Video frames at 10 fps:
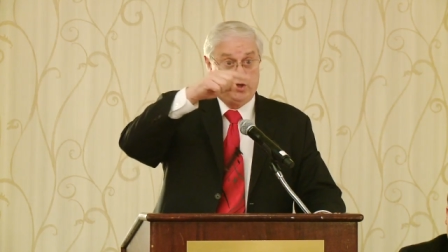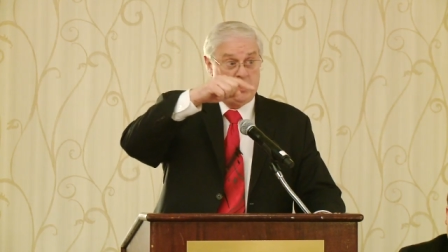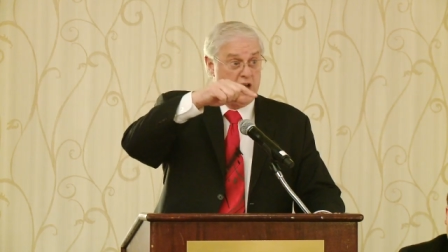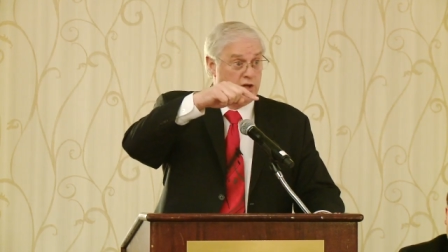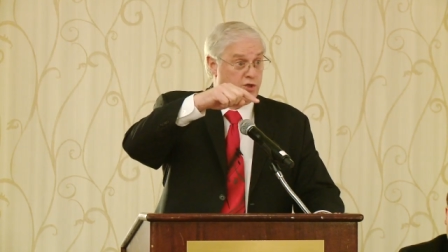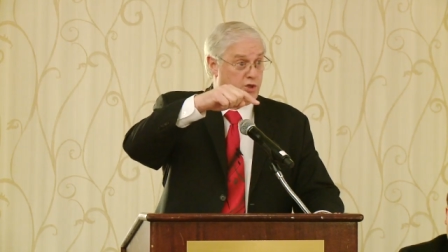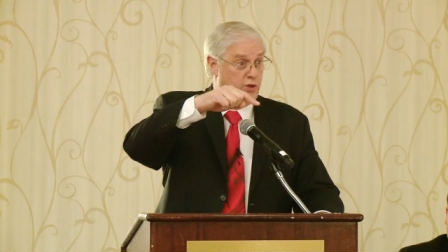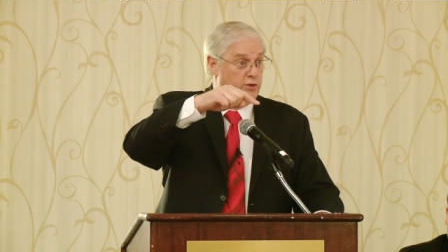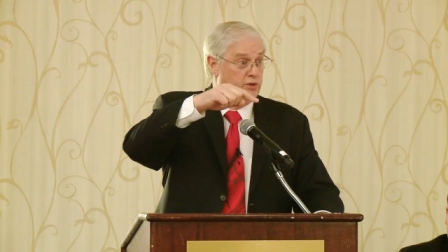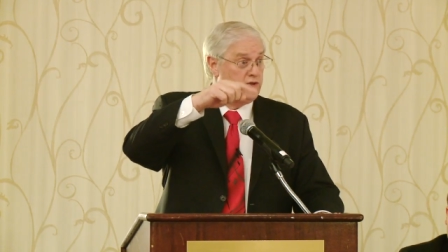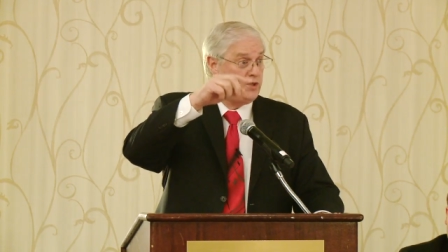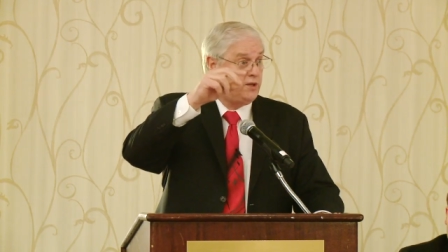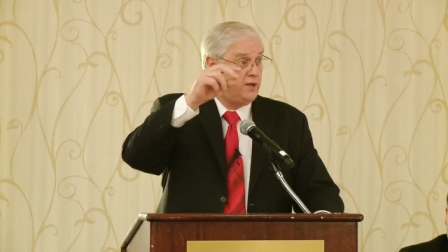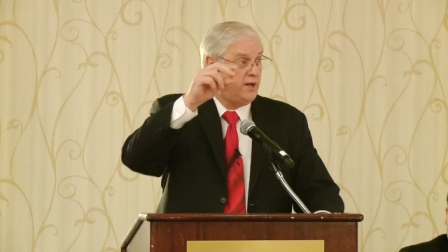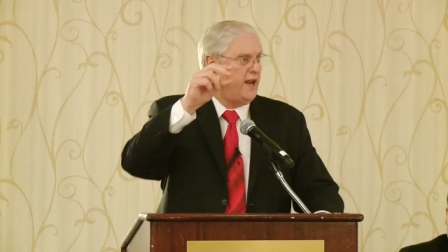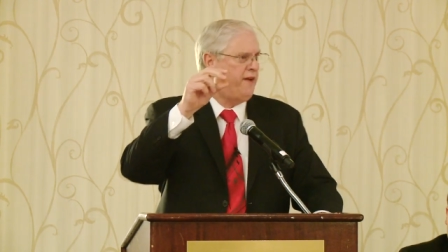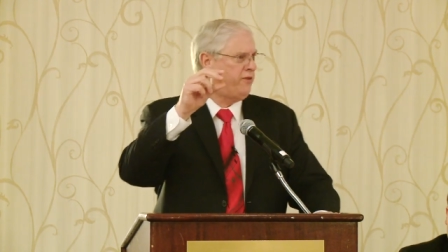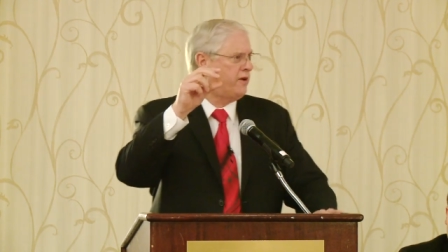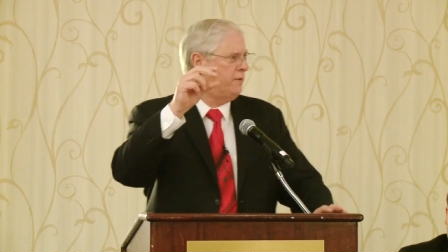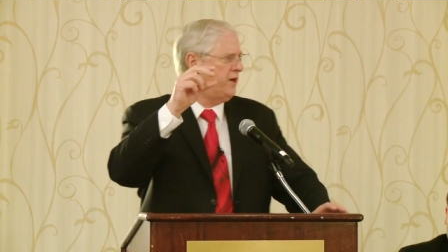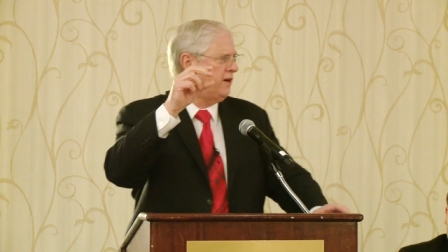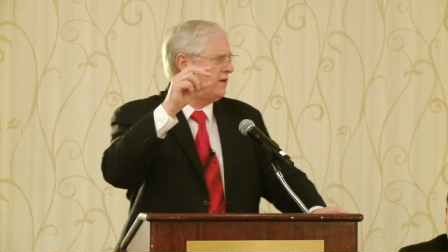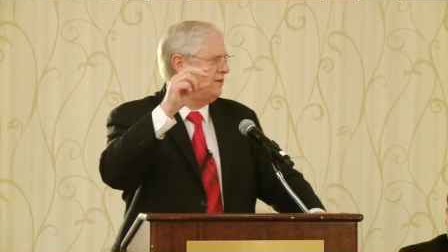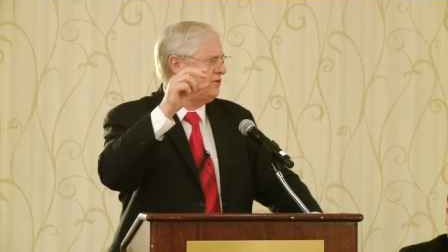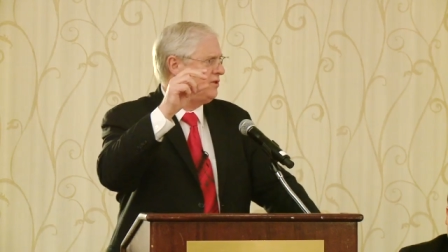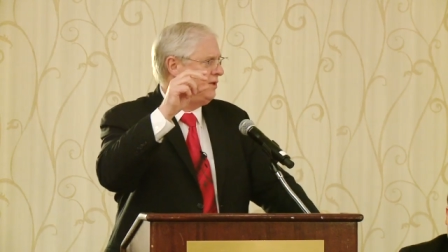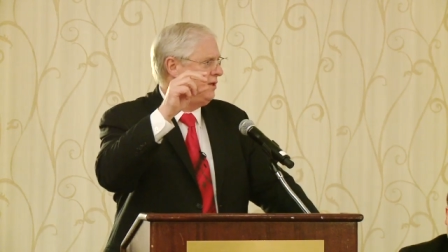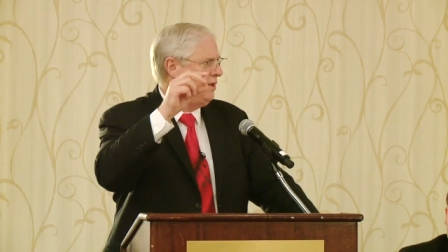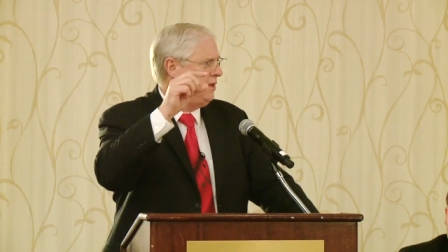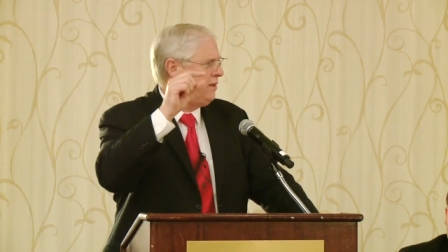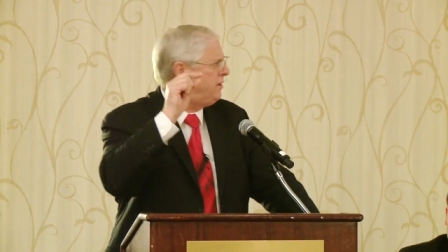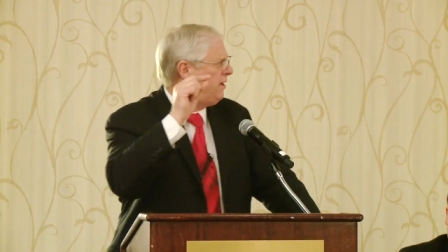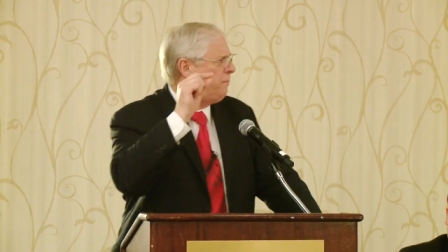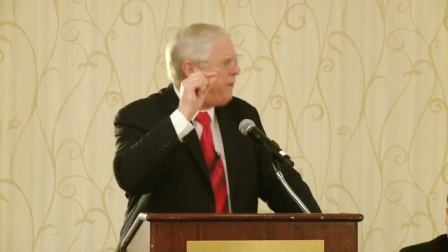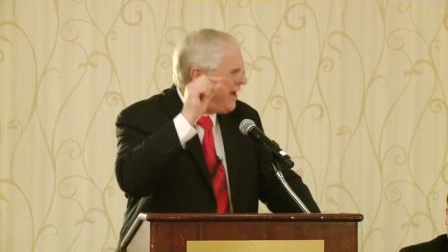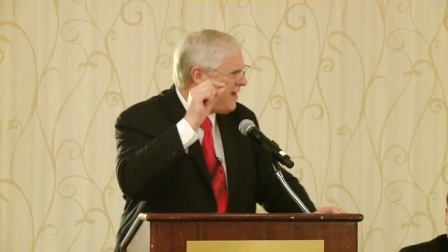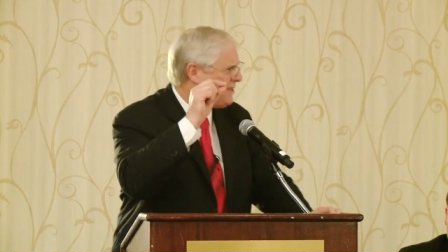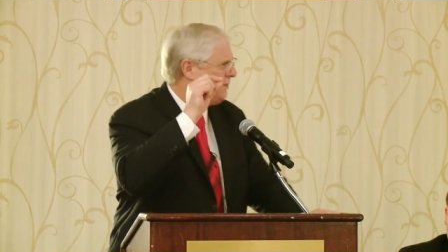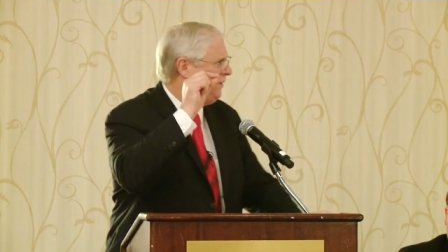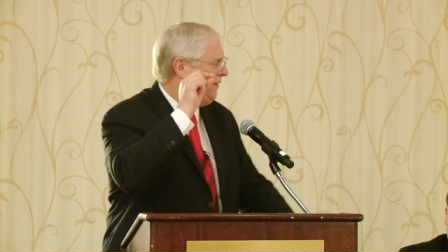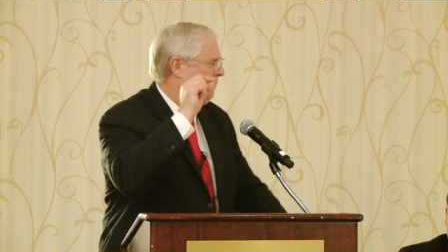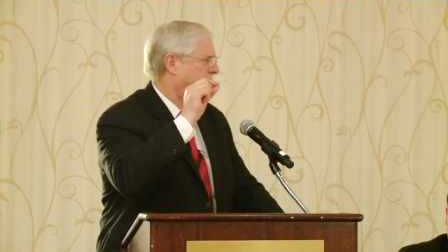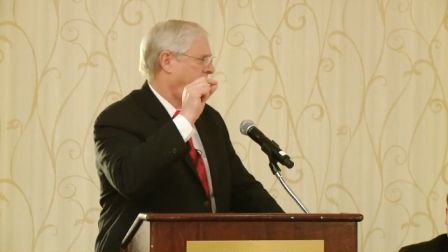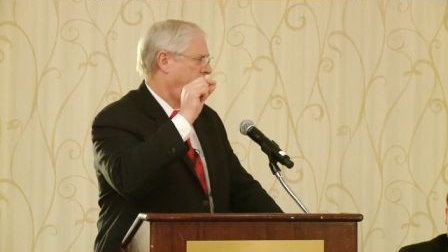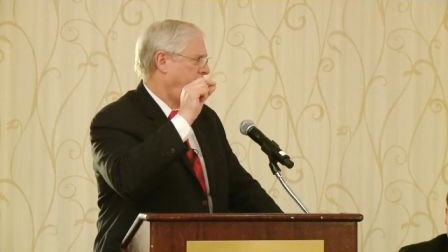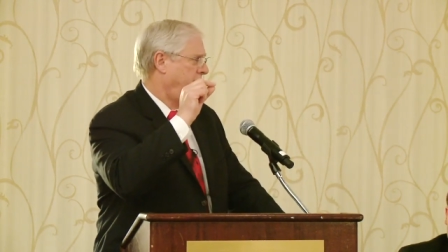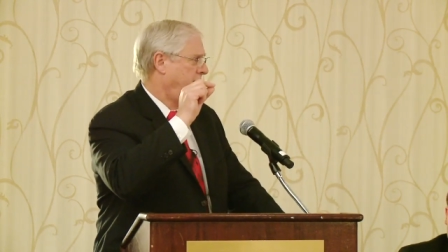young students, and African Americans could it possibly be